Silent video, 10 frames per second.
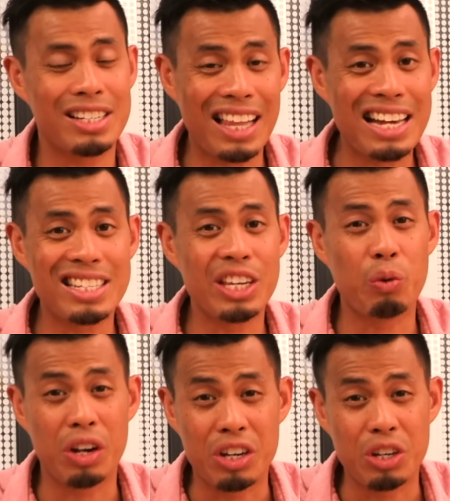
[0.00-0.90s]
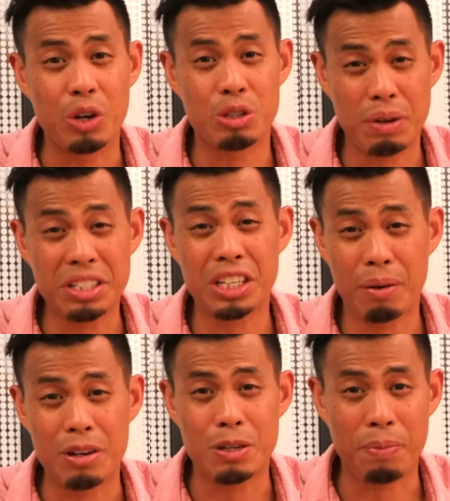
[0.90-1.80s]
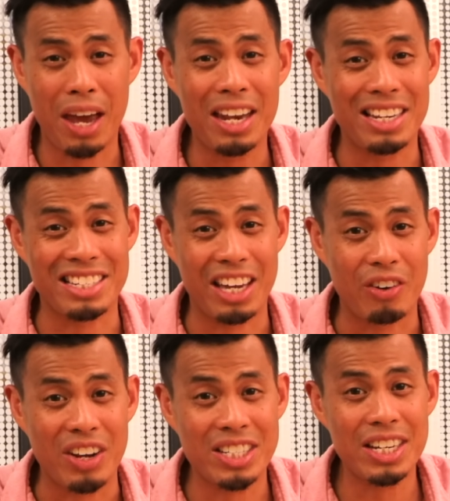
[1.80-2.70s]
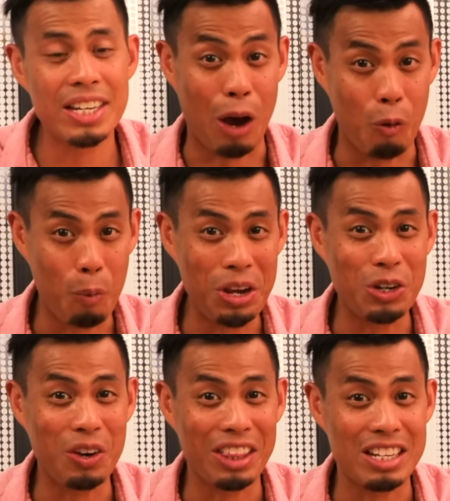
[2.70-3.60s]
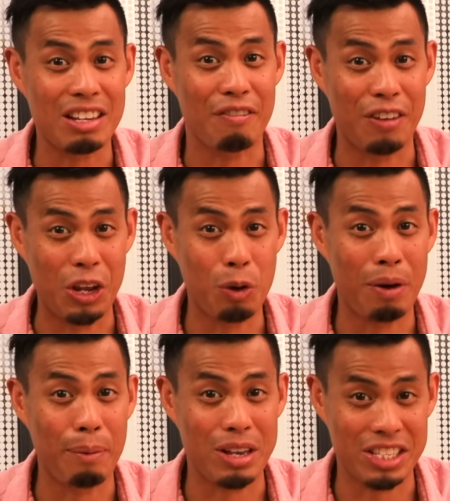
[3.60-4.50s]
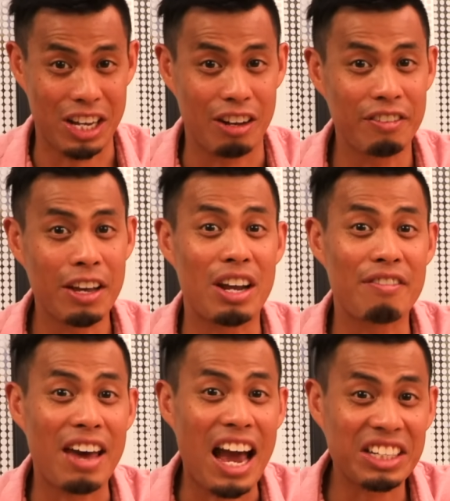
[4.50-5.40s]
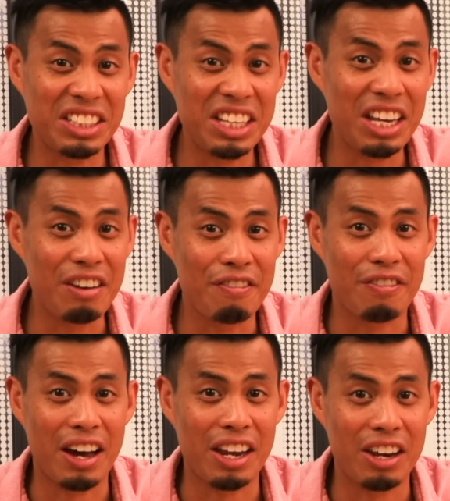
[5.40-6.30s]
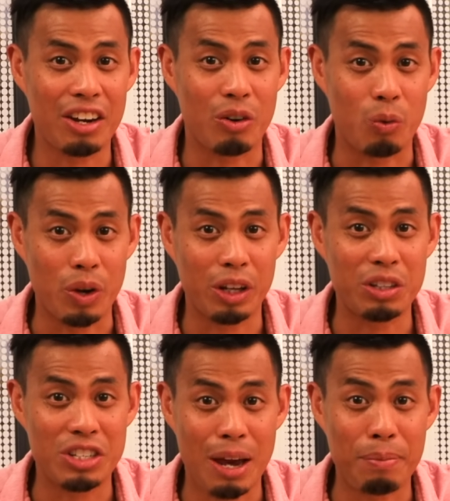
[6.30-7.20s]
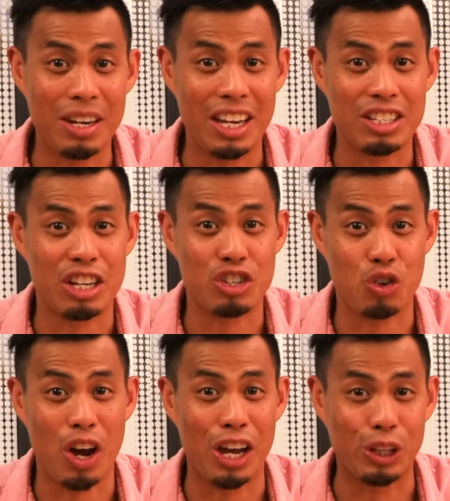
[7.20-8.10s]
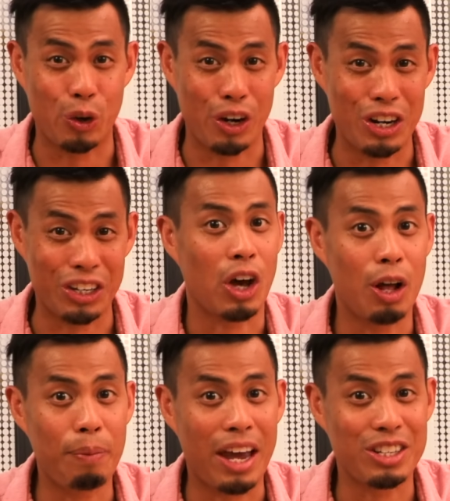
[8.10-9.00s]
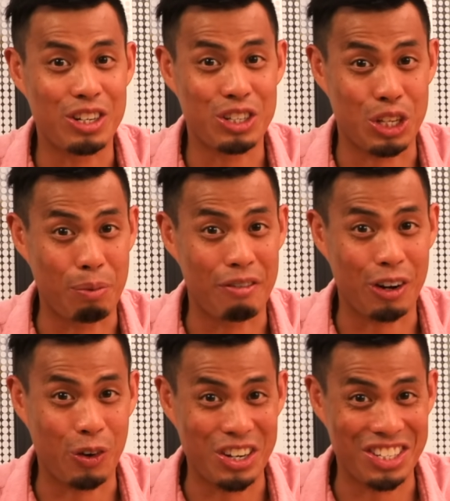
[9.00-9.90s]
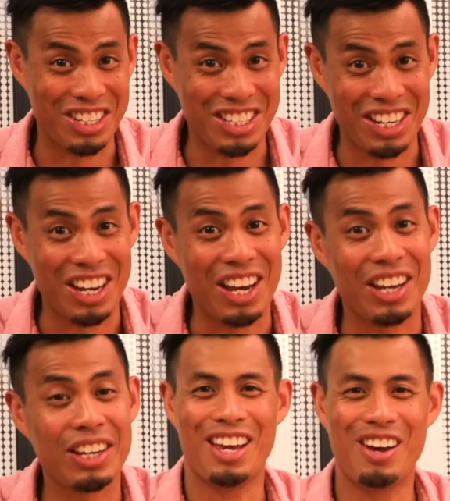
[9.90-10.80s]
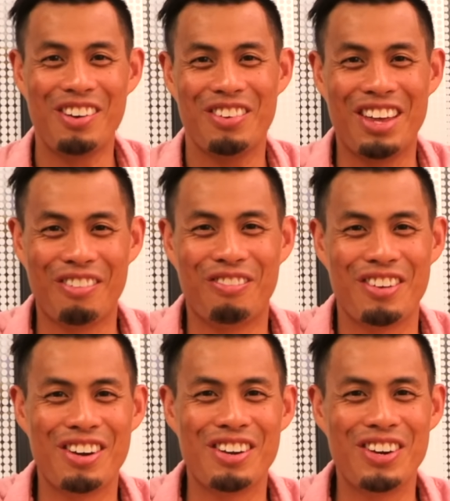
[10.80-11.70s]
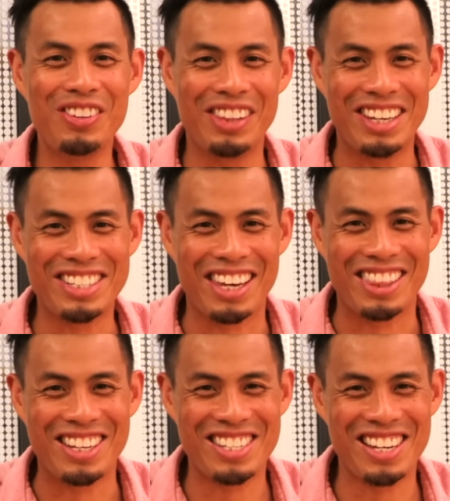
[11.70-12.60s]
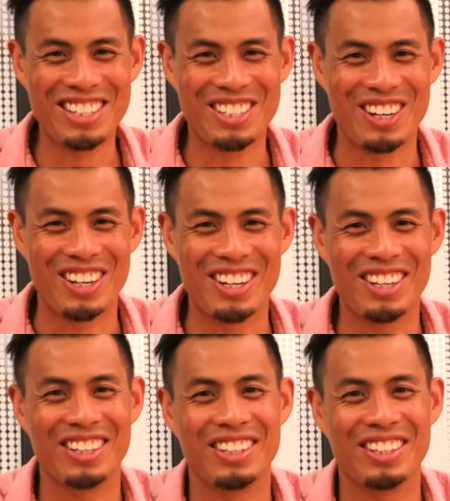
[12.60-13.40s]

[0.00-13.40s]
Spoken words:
the last thing you want to do, especially coming to Japan, is get arrested. I won't be doing this video by myself, but I've actually invited a real Japanese trial lawyer to help answer some of our questions today. And now, without further ado, let's get this thing started.